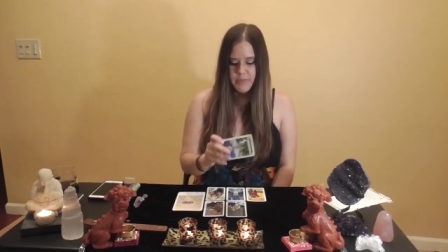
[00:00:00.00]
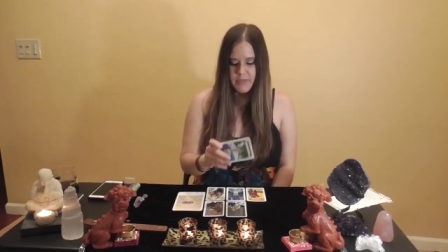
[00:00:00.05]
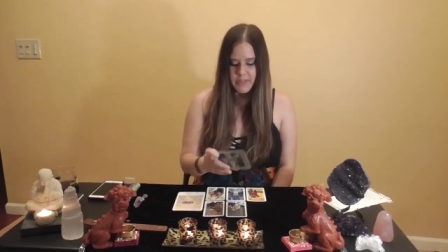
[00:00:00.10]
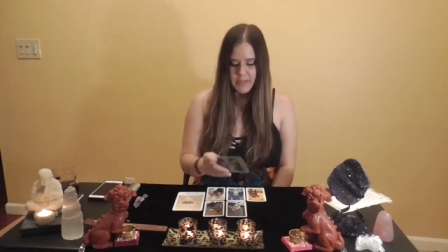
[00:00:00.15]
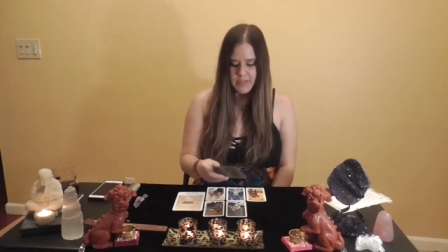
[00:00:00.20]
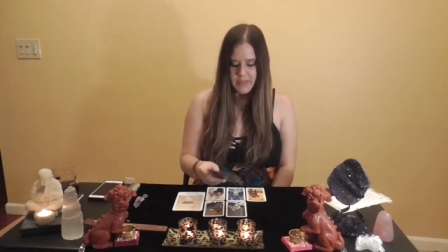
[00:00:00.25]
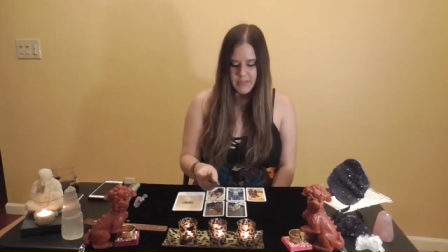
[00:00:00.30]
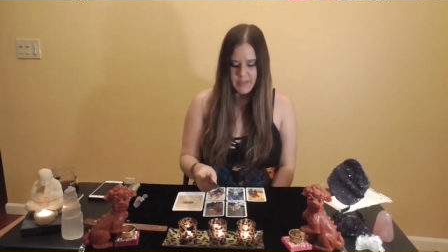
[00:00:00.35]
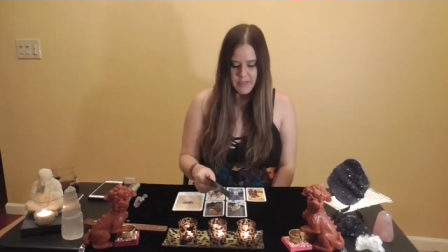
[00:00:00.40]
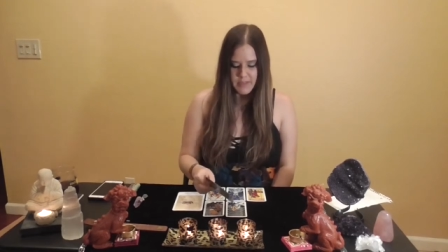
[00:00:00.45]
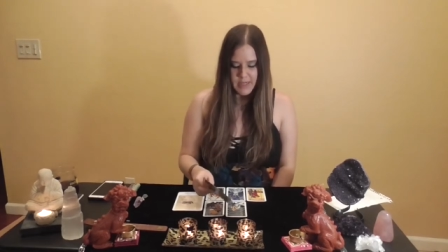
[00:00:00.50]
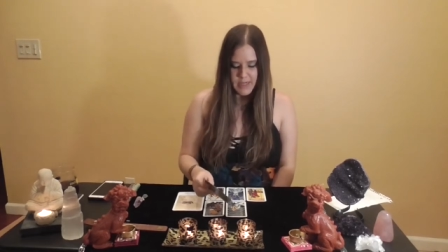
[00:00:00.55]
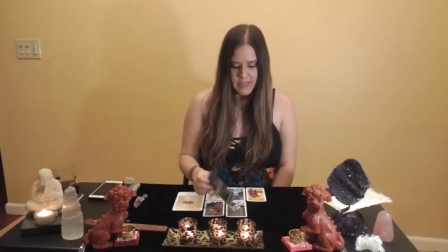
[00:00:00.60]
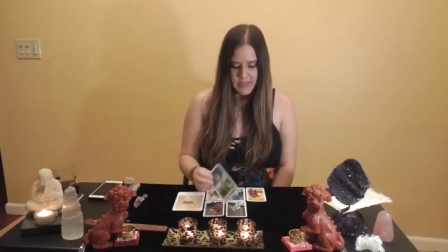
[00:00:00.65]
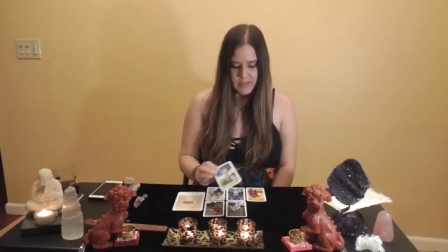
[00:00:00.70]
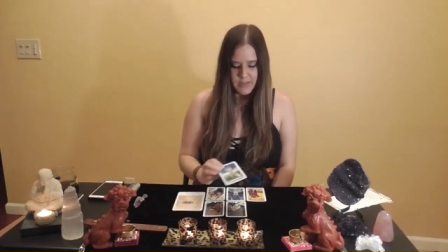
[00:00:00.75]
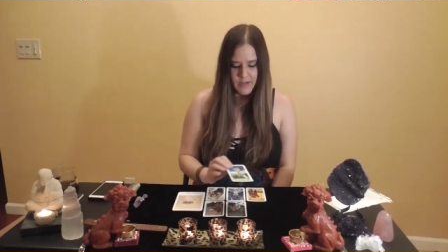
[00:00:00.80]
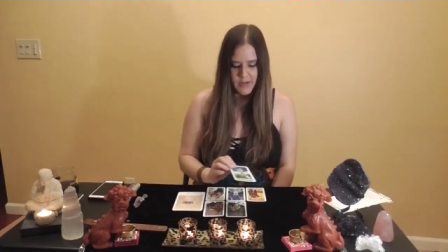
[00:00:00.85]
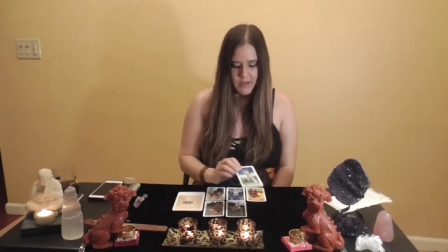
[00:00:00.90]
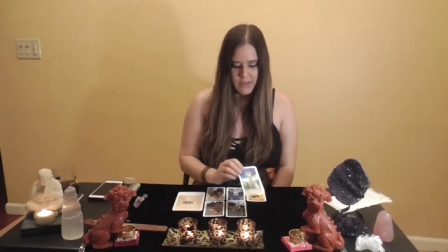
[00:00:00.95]
because the
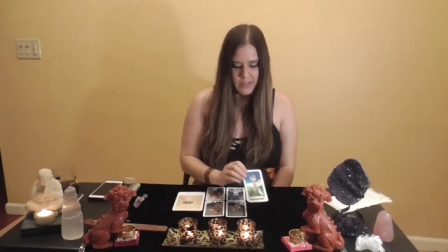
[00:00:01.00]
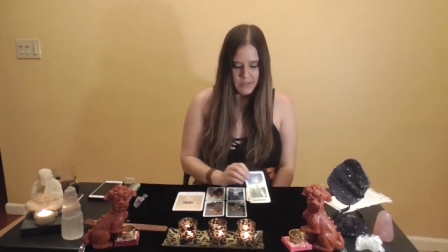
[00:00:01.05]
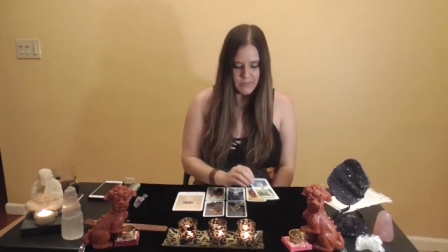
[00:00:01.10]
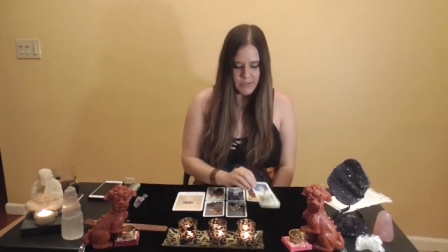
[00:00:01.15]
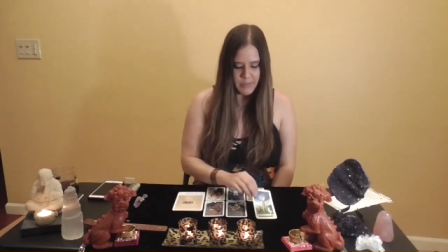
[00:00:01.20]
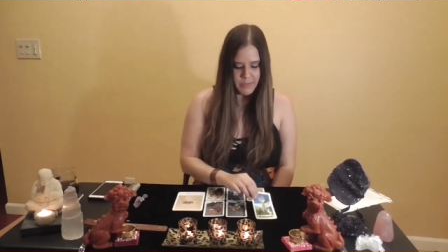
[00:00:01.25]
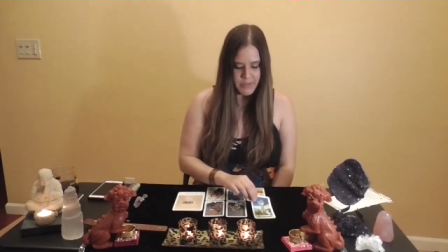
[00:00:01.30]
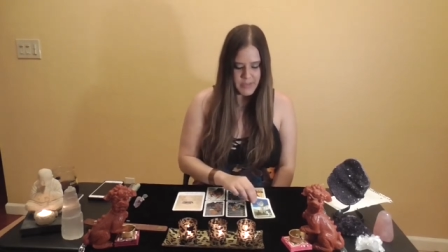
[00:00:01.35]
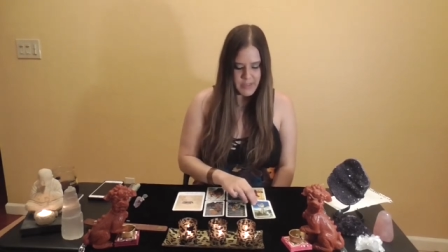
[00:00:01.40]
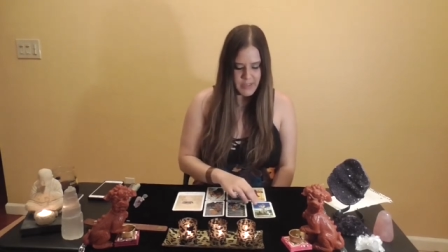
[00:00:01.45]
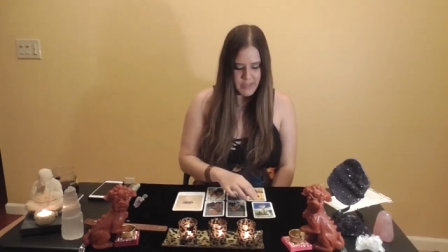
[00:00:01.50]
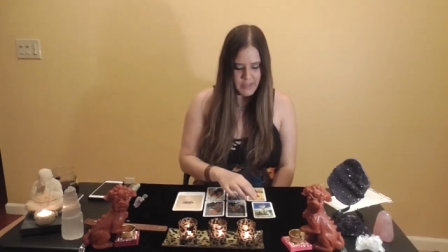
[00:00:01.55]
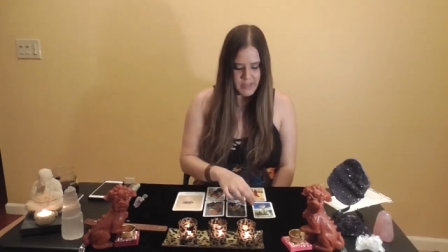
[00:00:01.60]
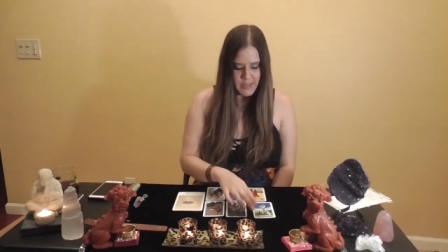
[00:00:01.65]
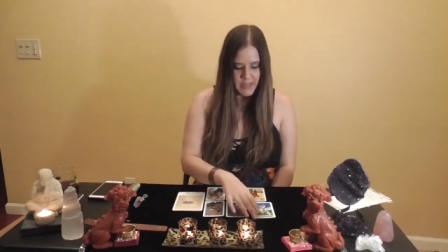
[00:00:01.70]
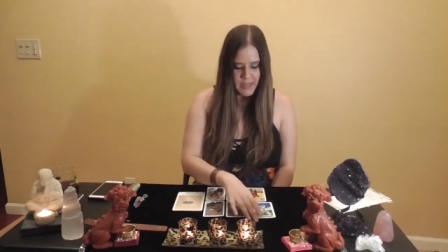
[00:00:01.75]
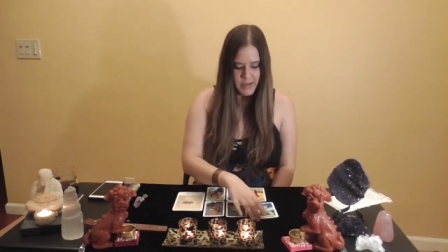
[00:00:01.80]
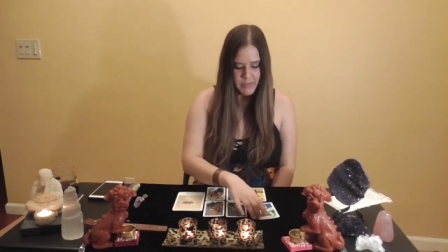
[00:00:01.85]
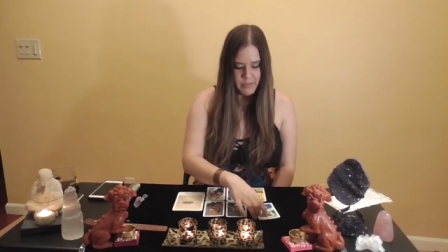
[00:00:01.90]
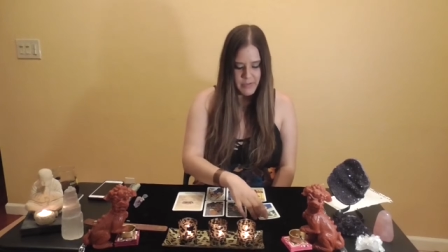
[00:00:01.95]
next card that represents
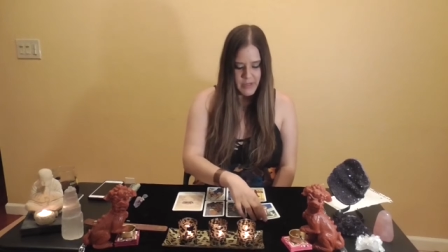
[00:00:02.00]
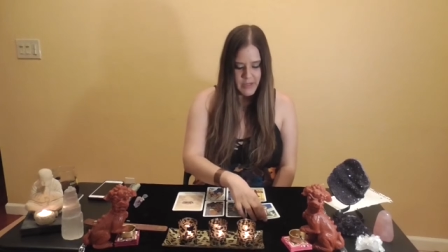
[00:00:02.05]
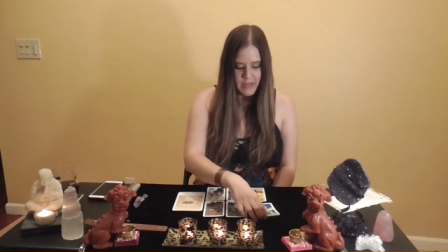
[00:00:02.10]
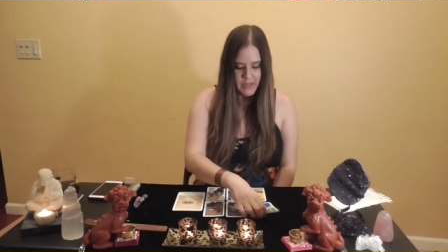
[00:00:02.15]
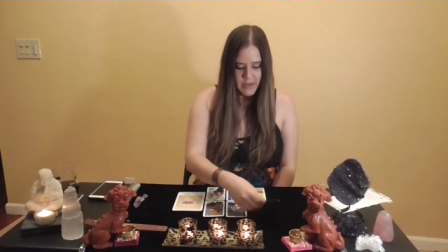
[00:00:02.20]
them,